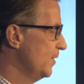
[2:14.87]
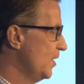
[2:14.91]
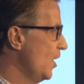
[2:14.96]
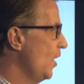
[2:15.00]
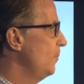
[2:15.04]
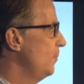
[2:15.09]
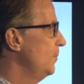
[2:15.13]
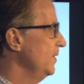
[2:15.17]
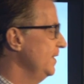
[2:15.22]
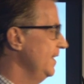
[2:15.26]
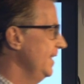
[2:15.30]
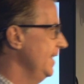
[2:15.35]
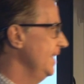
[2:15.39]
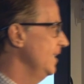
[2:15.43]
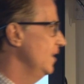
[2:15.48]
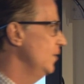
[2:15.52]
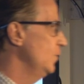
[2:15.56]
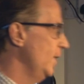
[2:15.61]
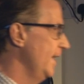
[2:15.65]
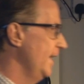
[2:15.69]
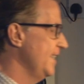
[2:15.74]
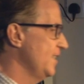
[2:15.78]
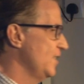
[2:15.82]
monopoly
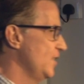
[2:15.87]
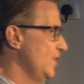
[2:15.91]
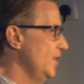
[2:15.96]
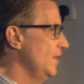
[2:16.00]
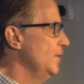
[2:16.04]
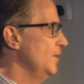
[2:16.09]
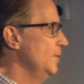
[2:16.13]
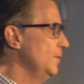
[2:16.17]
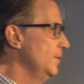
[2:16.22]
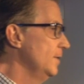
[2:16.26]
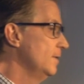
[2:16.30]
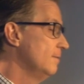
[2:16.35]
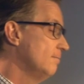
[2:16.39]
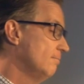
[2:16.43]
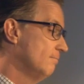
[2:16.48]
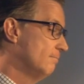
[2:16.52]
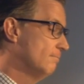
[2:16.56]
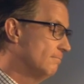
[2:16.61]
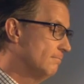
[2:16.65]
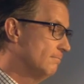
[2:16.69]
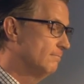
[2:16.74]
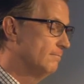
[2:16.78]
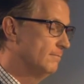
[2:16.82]
awaits you
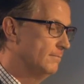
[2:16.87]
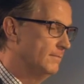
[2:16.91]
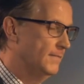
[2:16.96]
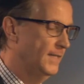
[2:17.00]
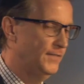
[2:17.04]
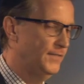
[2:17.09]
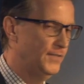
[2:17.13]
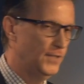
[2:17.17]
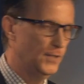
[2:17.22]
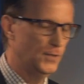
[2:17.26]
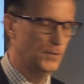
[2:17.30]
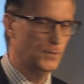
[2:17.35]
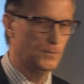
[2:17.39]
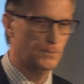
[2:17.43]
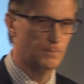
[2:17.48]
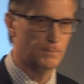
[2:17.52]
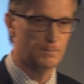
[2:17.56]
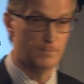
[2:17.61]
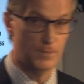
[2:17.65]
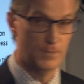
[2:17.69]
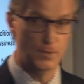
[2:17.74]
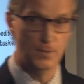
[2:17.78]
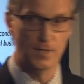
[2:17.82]
if you
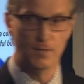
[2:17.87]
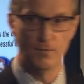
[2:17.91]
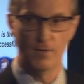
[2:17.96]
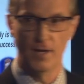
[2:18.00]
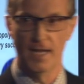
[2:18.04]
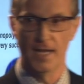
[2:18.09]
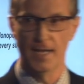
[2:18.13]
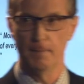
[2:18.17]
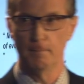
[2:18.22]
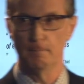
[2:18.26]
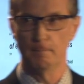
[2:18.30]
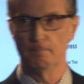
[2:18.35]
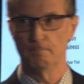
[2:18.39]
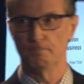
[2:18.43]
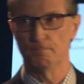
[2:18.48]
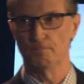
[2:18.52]
do it right.